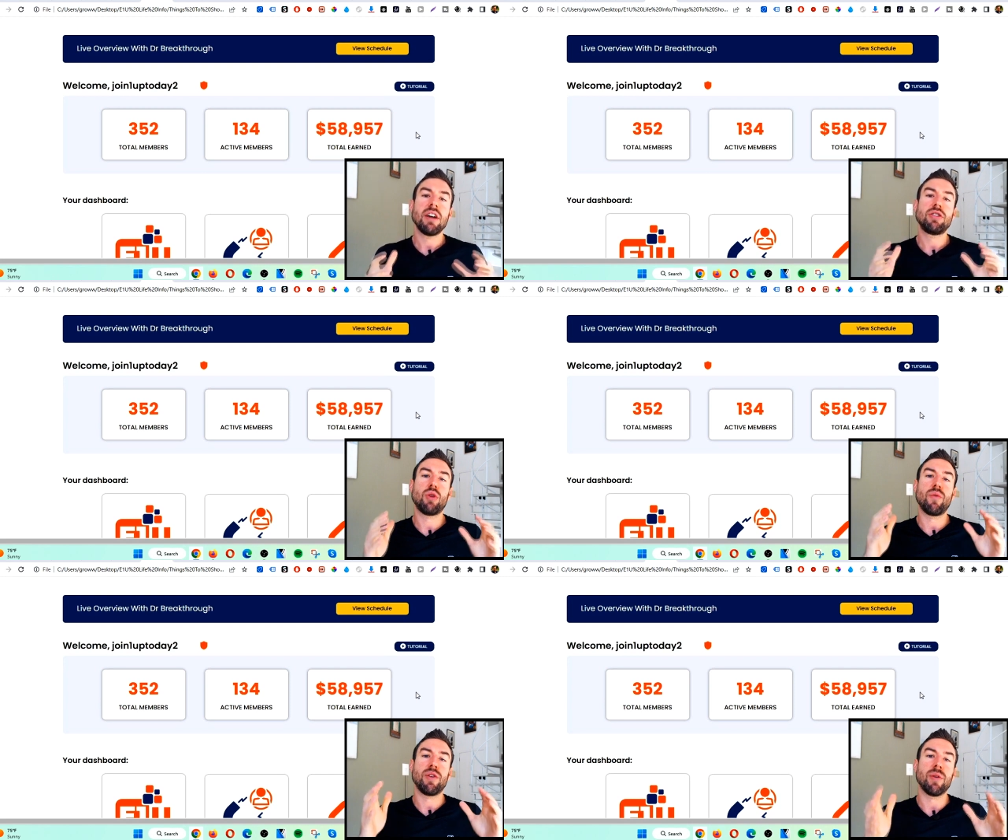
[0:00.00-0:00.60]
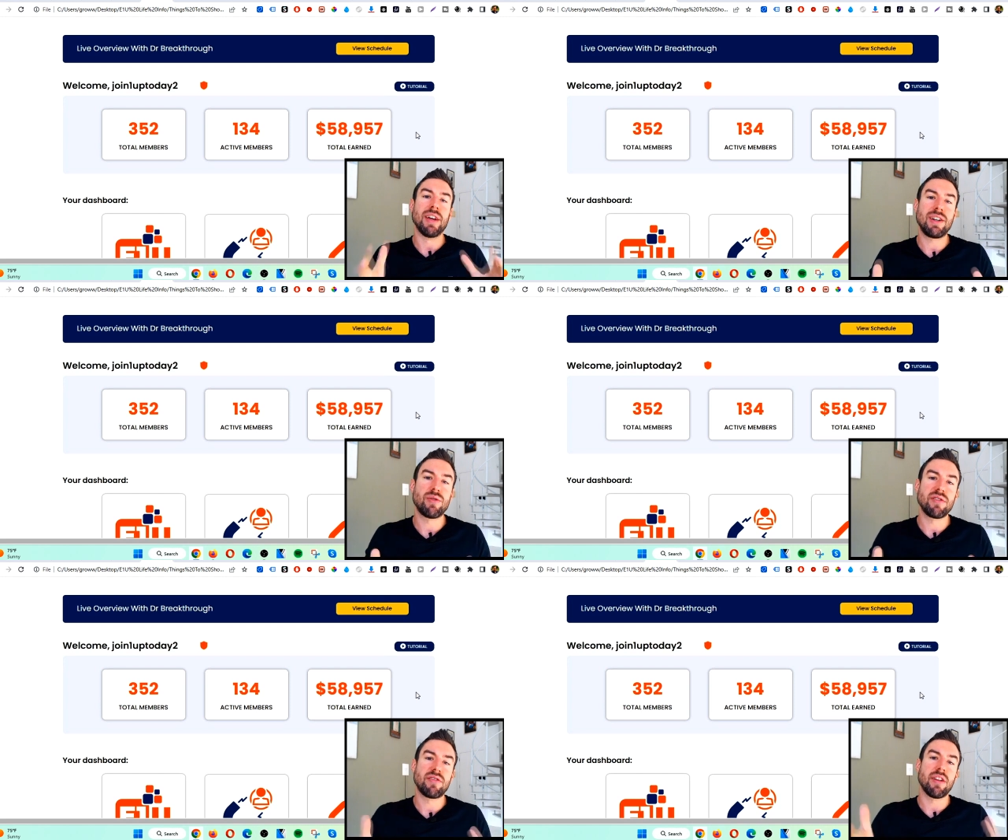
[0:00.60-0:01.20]
So if you're
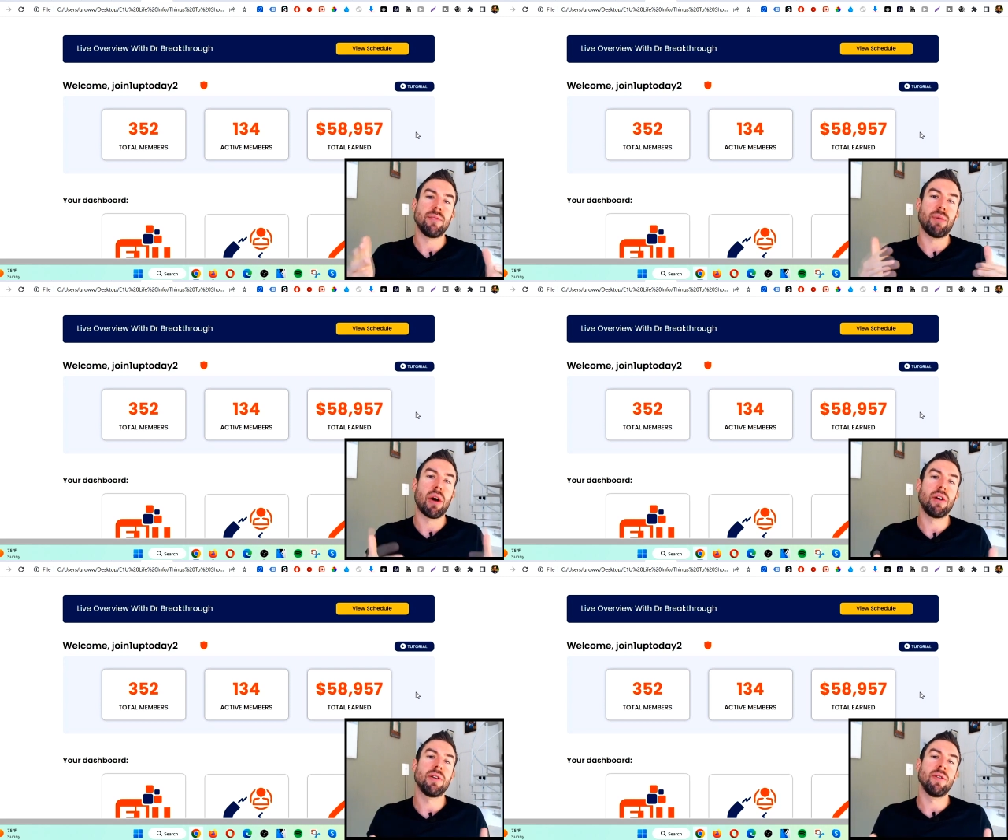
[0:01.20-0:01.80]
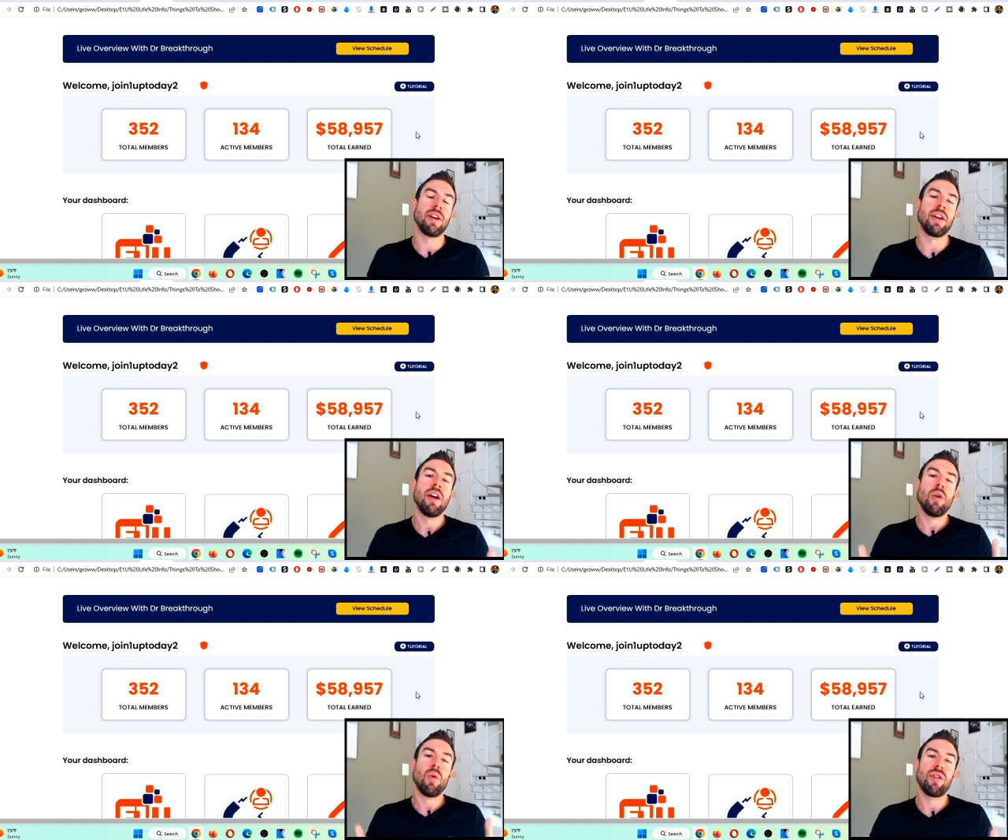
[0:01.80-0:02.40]
interested in partnering
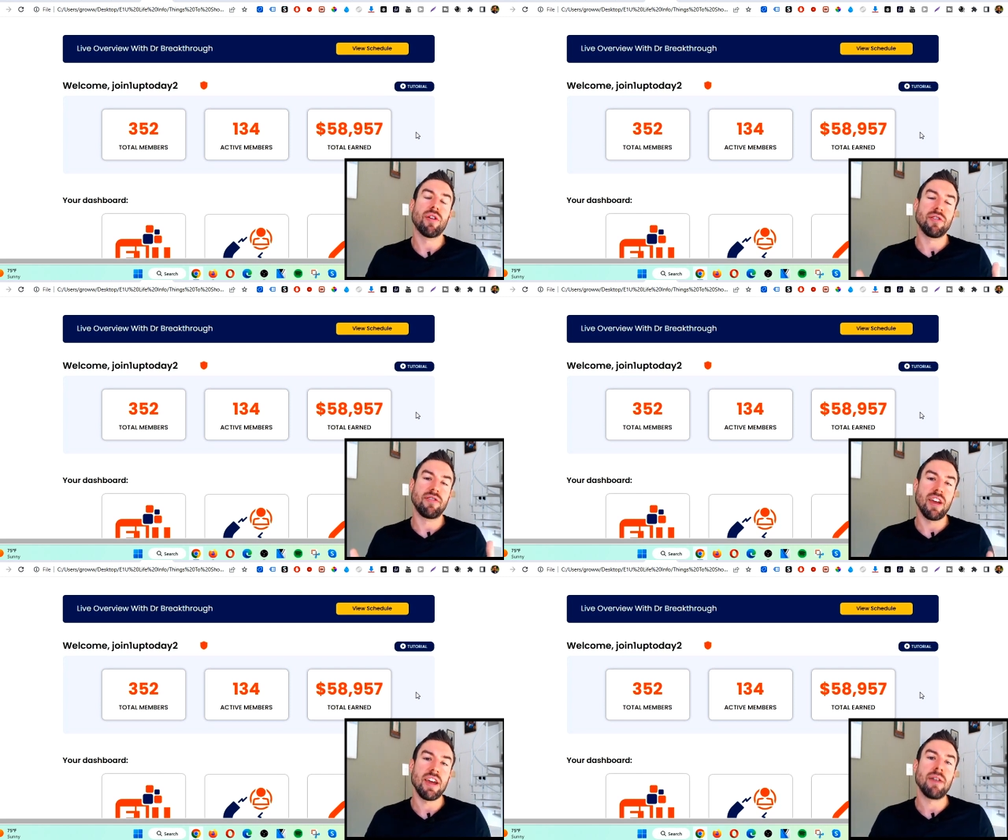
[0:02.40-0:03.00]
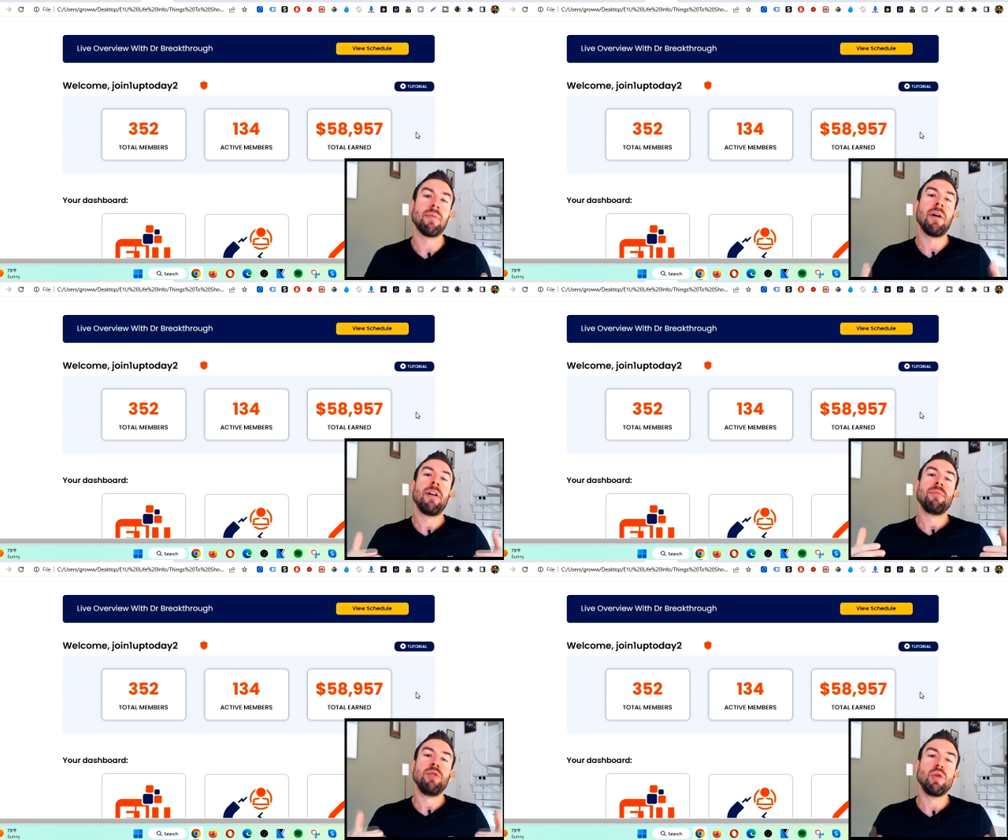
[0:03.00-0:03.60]
with our team,
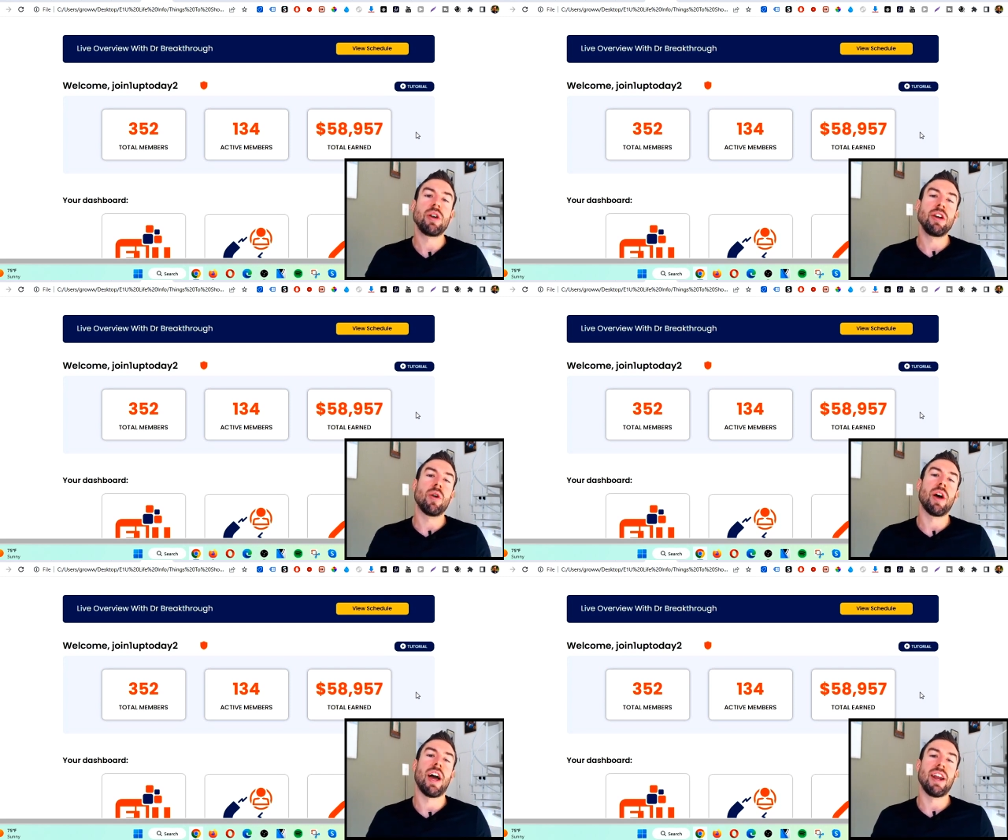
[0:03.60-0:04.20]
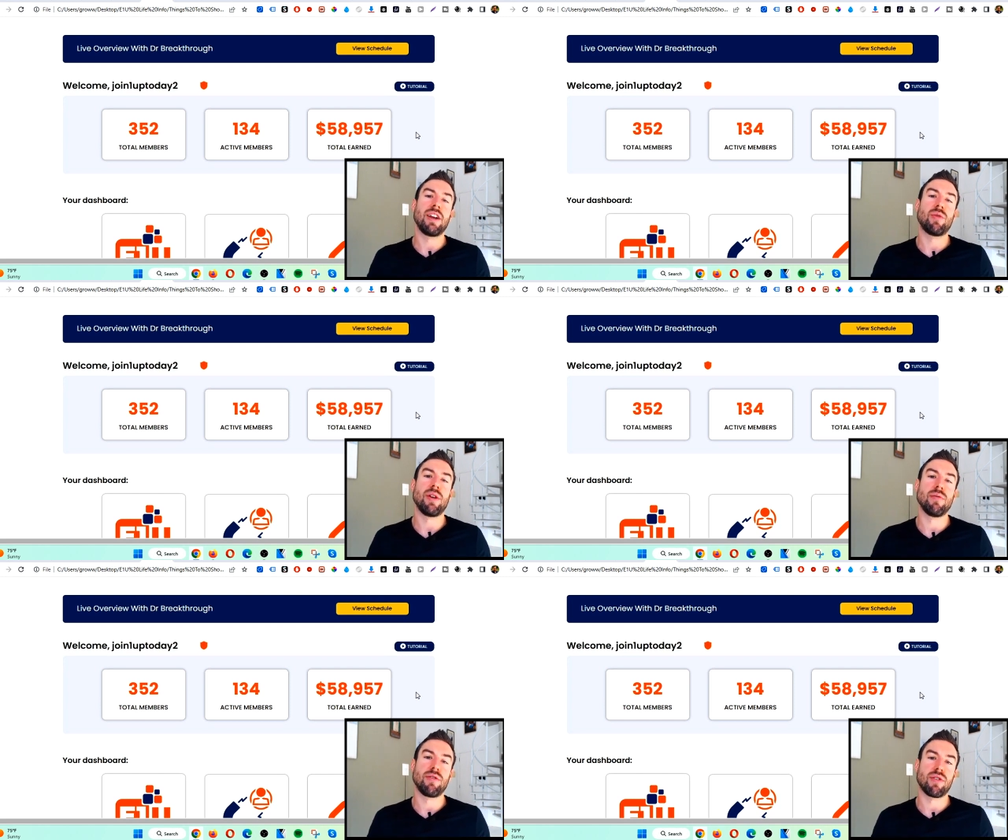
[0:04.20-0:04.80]
you can go ahead and
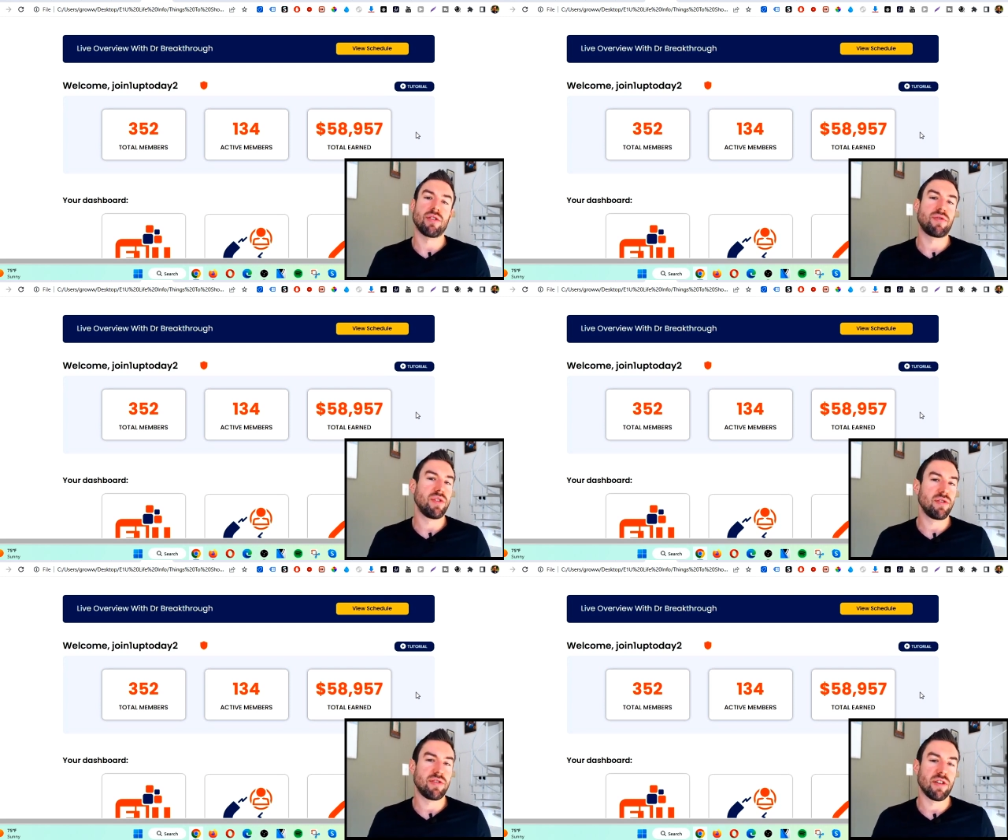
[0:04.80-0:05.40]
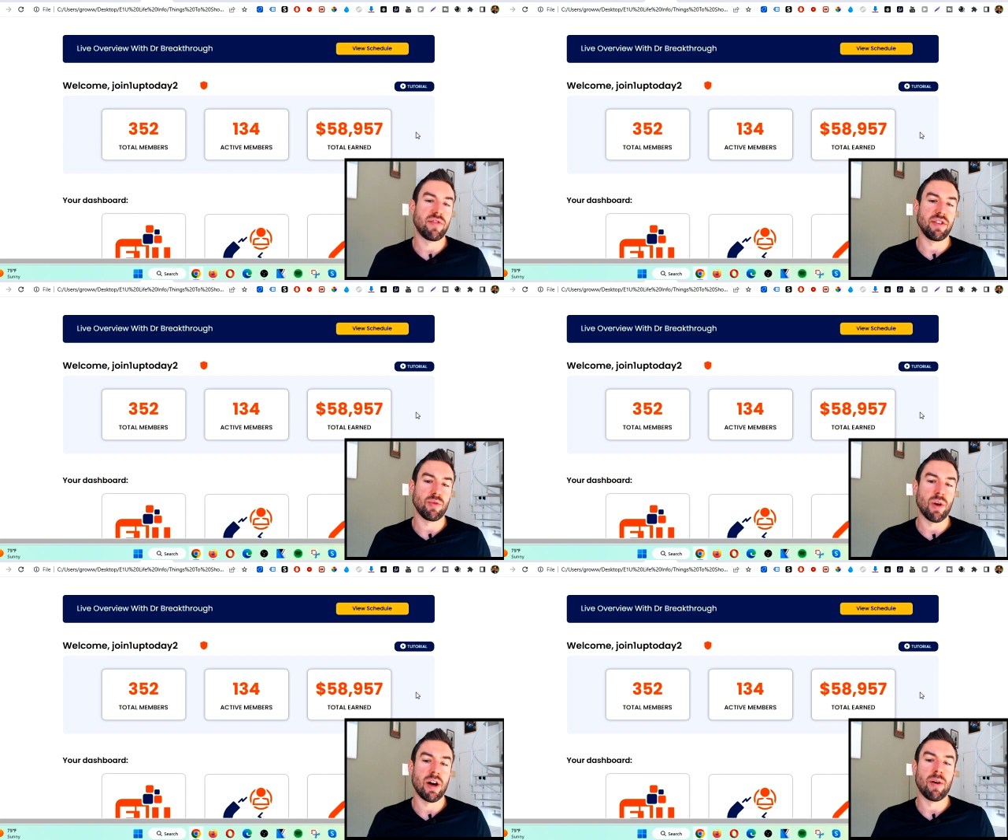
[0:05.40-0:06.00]
create results for yourself as
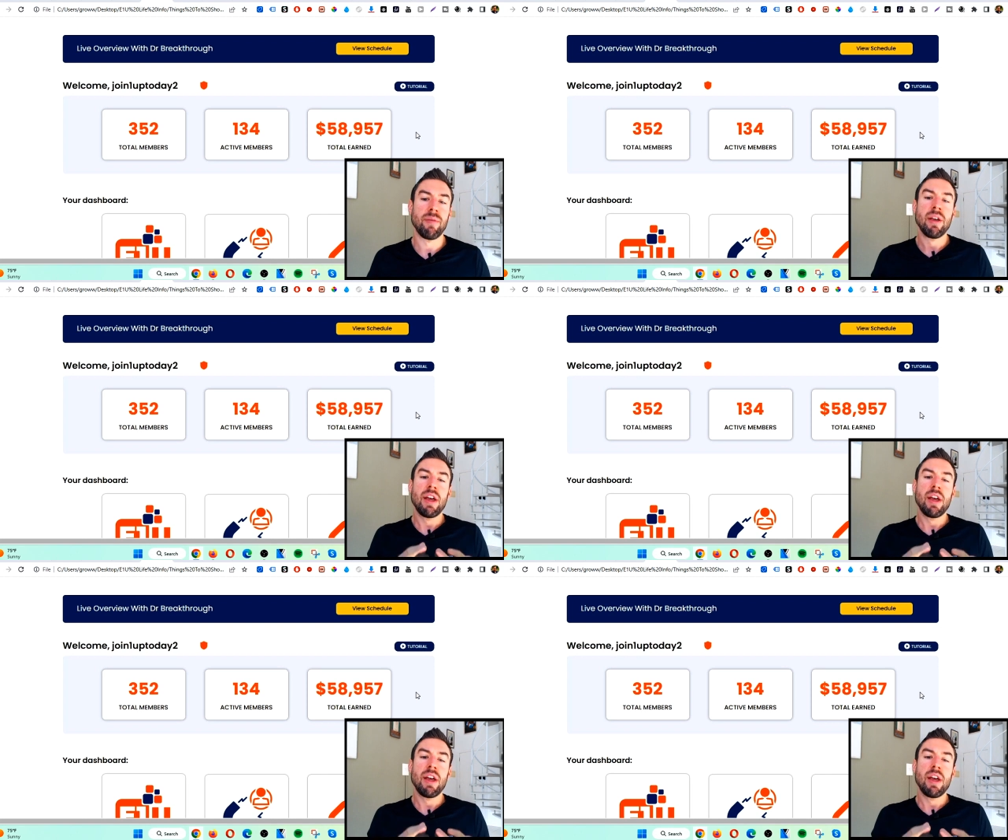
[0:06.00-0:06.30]
well.